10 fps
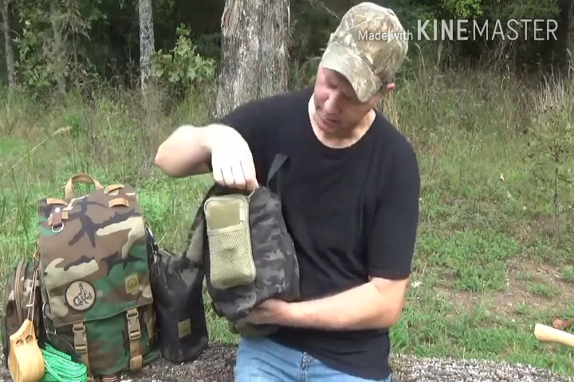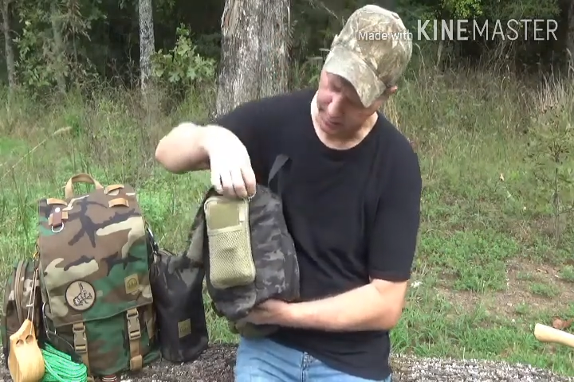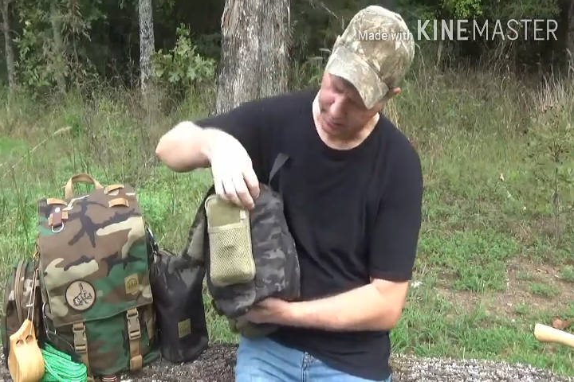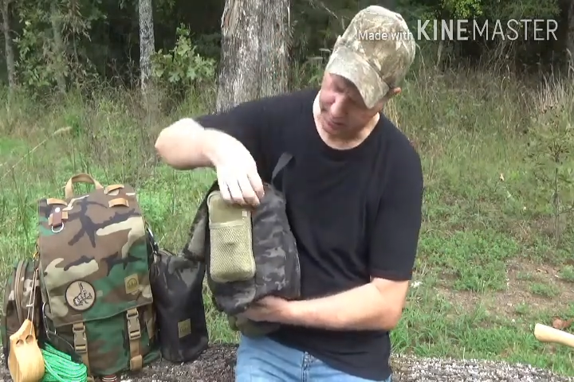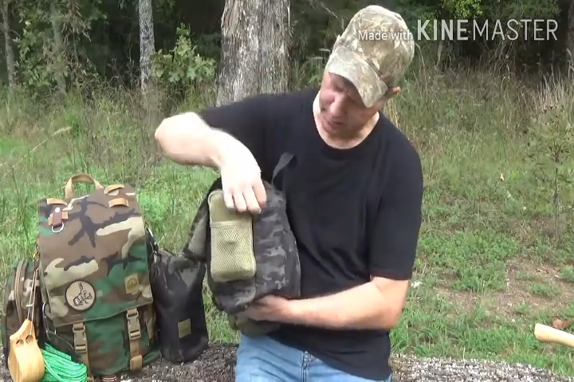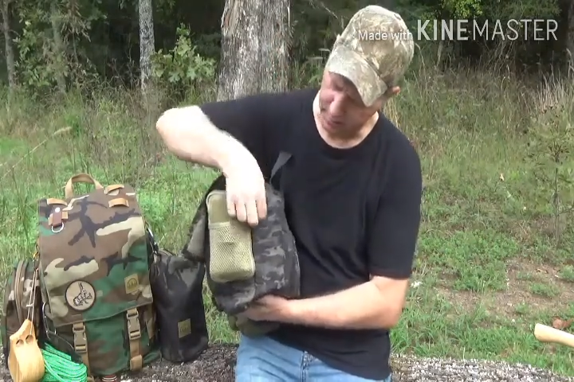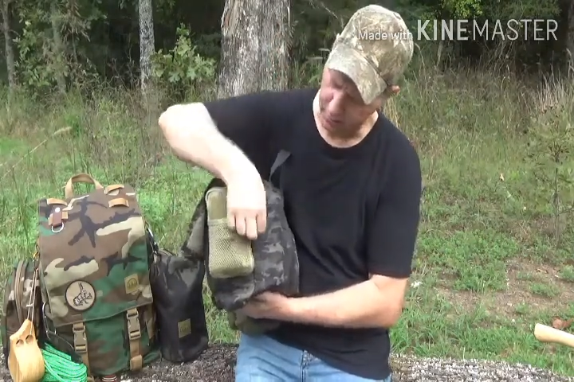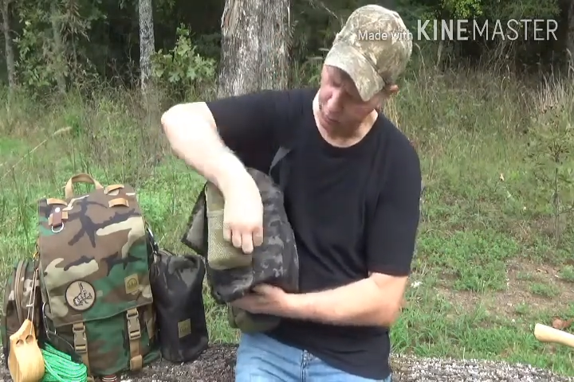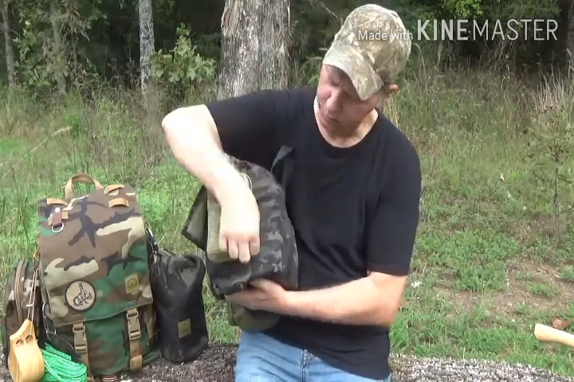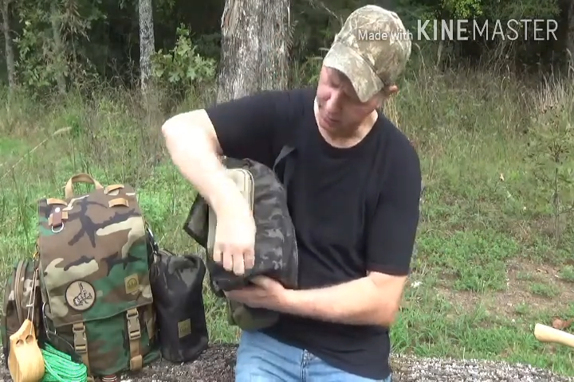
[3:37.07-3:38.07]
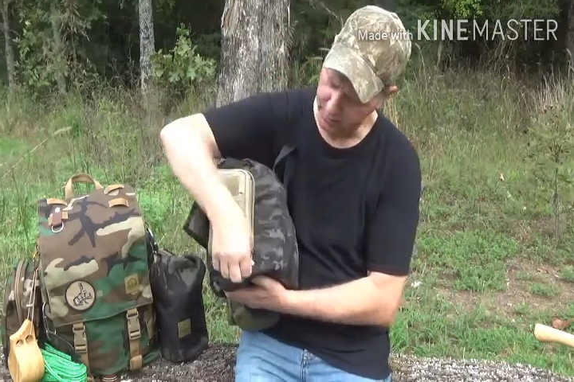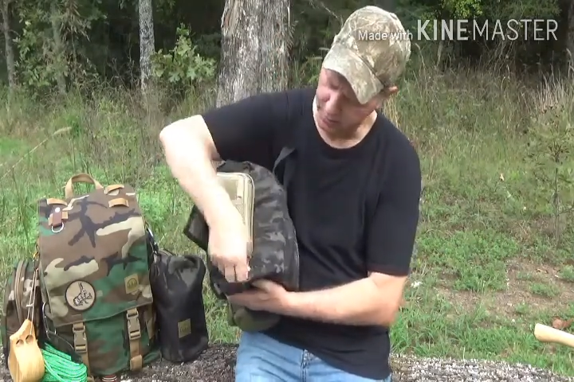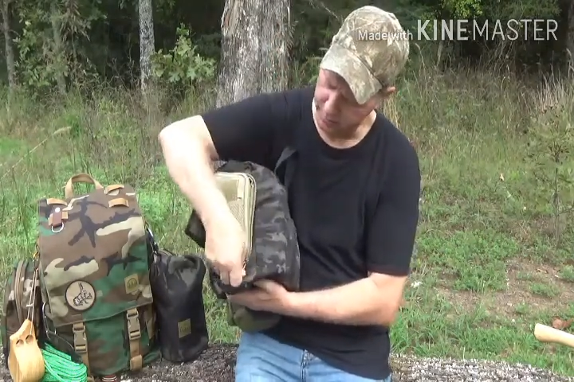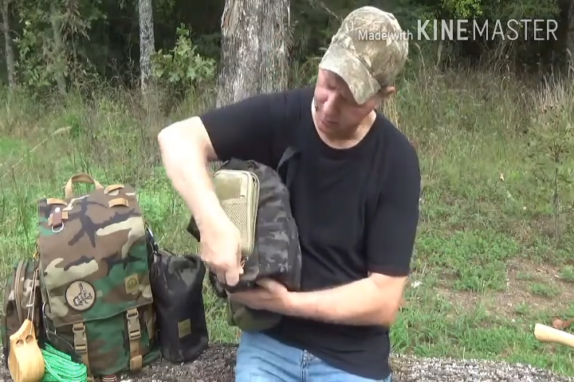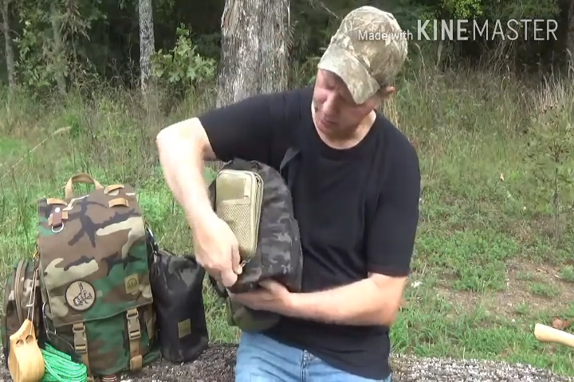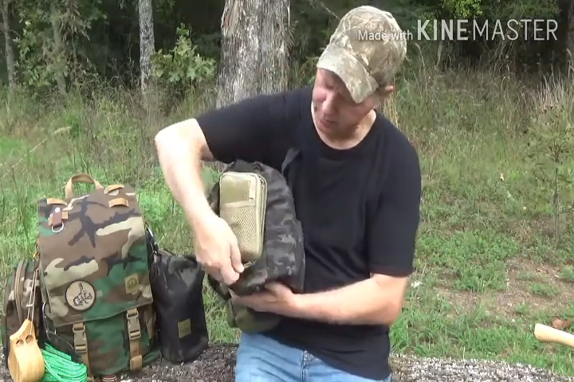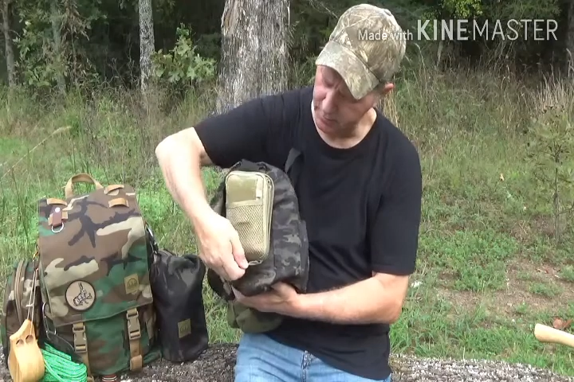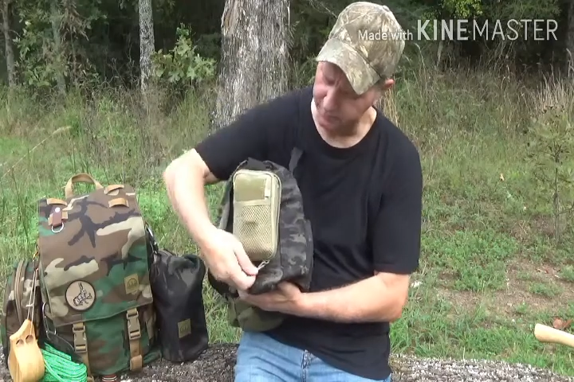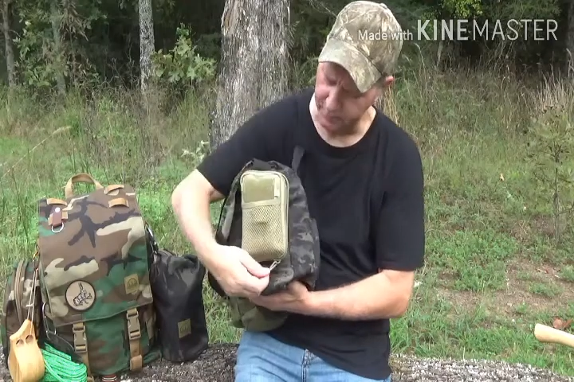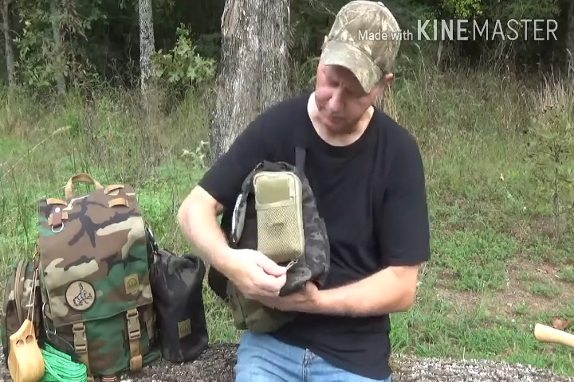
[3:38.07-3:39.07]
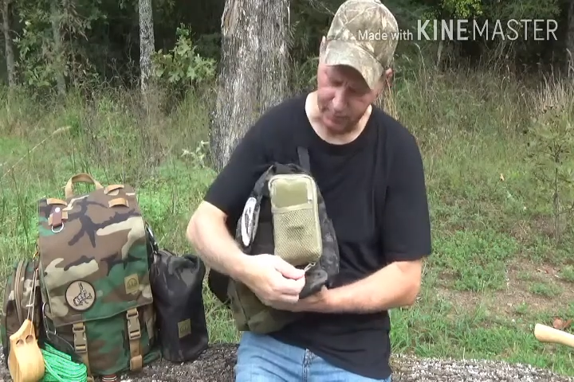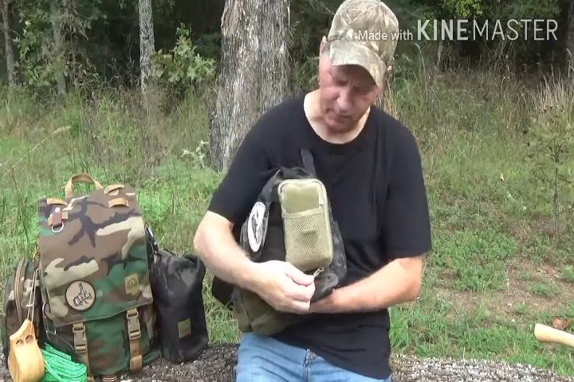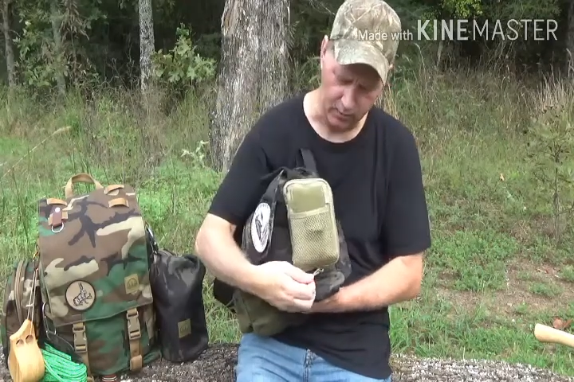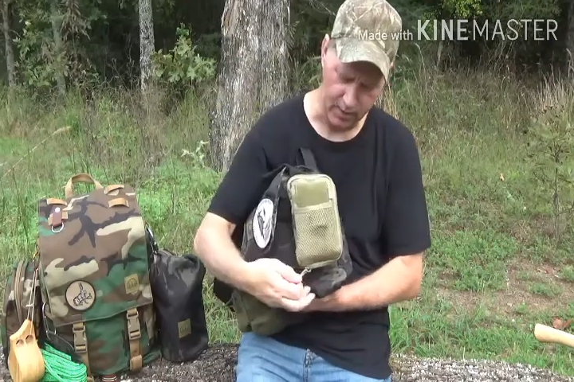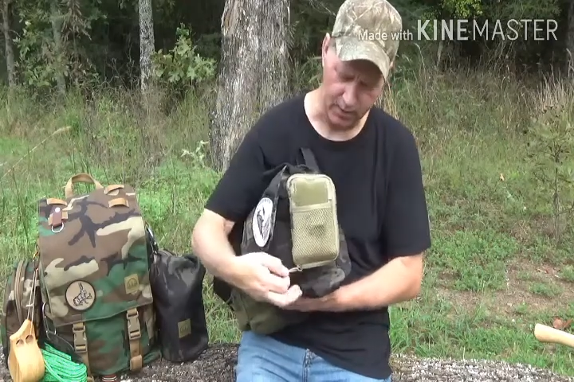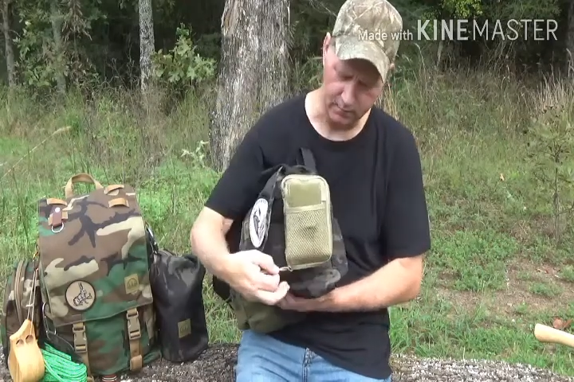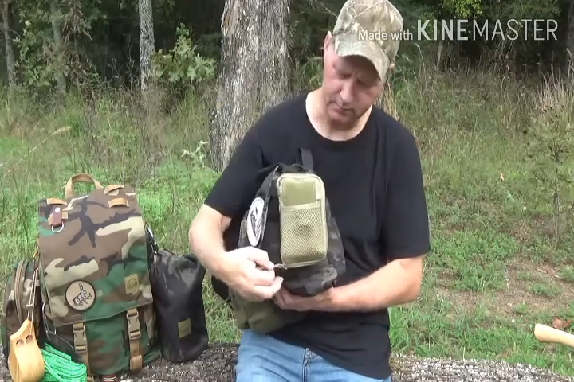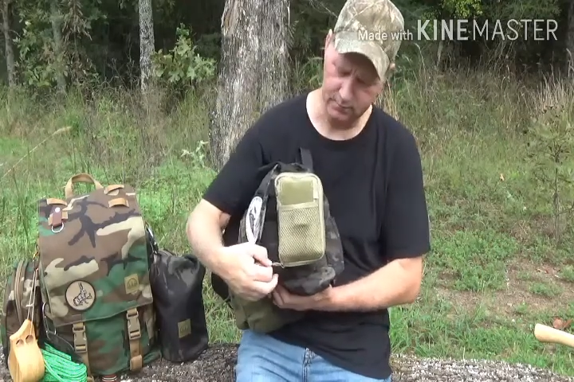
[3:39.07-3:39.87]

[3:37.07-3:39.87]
And I'll open it up, maybe nothing will fall out.